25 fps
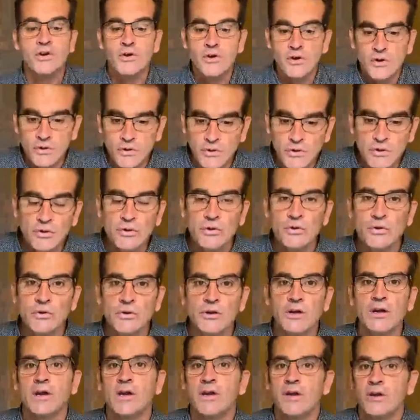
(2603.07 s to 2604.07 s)

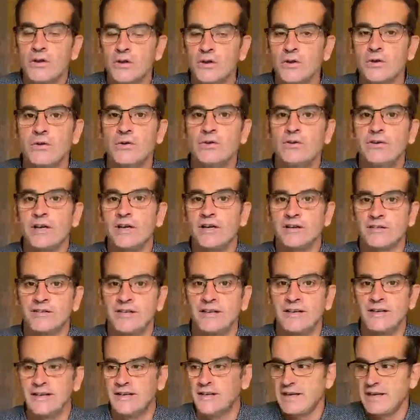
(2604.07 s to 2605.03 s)
Who, who does he